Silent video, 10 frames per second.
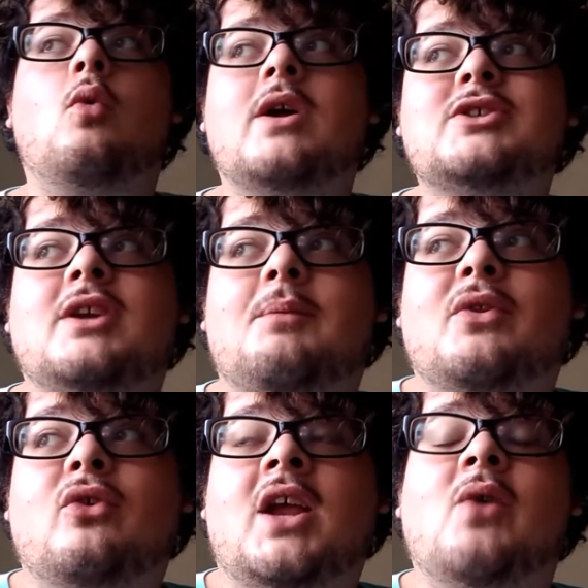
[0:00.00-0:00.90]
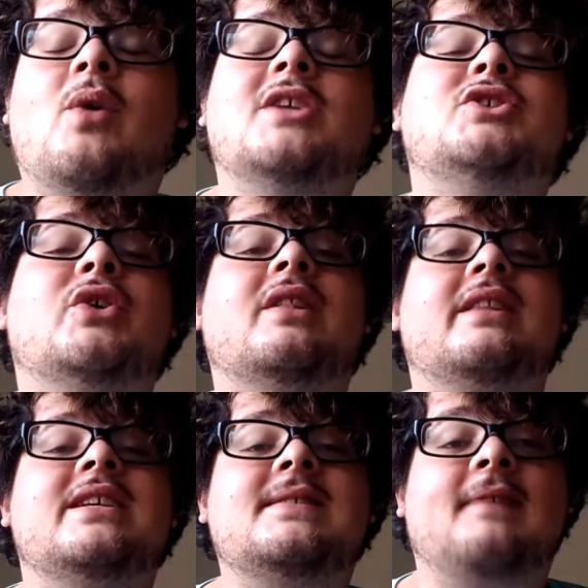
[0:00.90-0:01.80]
Question number 3. What is your
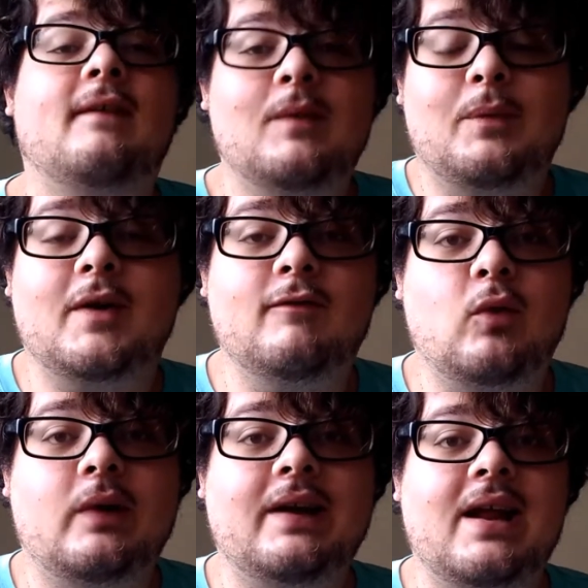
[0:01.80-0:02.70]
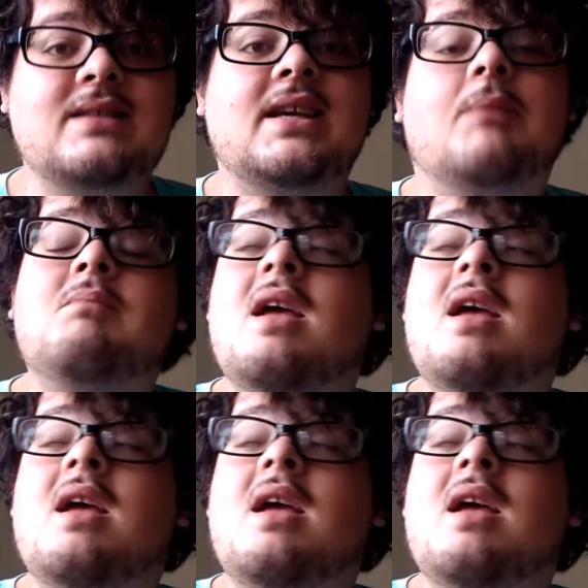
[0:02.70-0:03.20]
least favorite book of 2019?